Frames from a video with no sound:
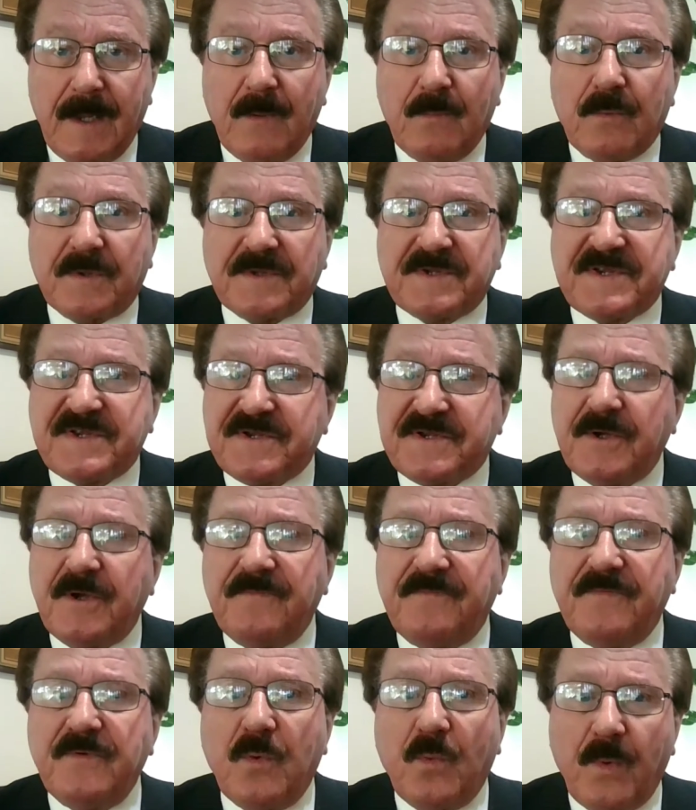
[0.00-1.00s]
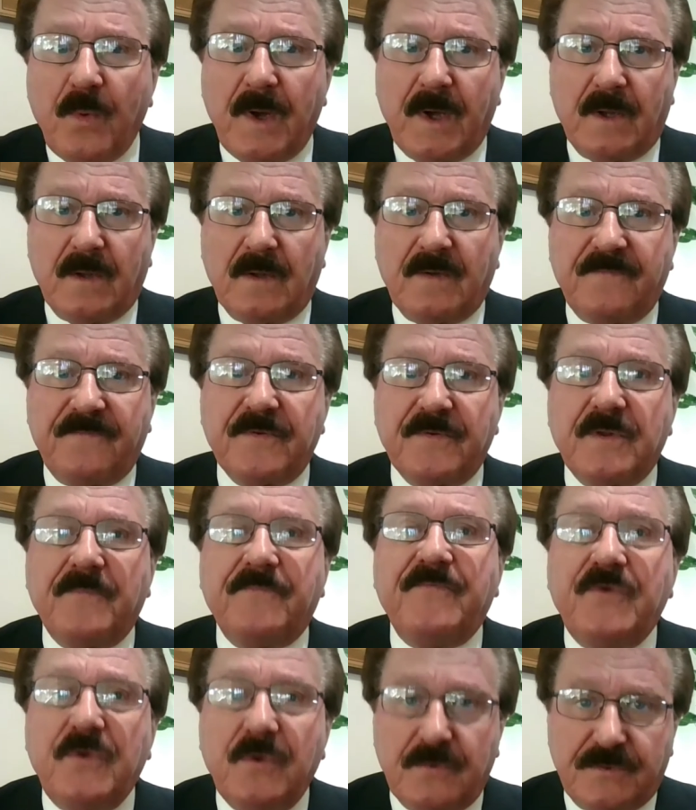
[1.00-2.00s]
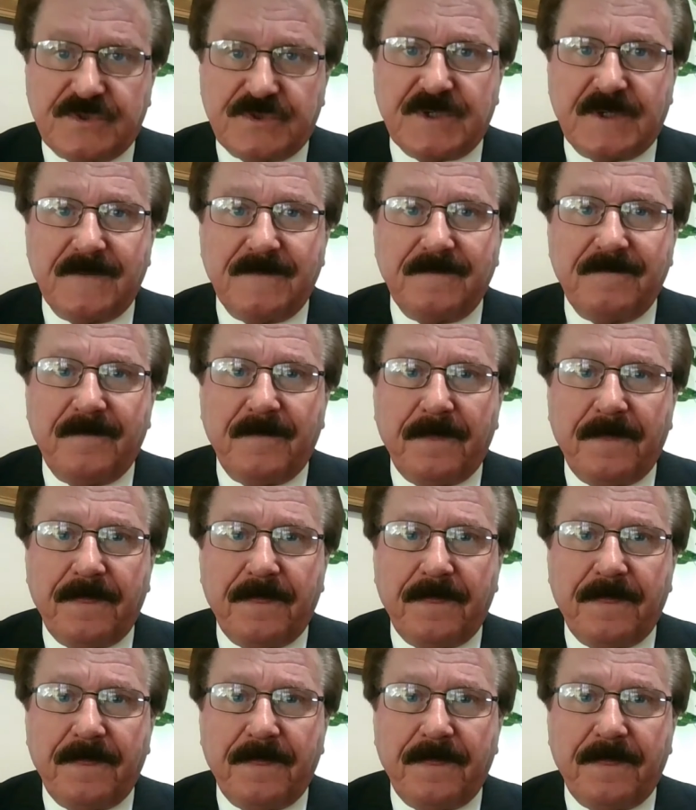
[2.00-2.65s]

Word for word: will serve you well for the future.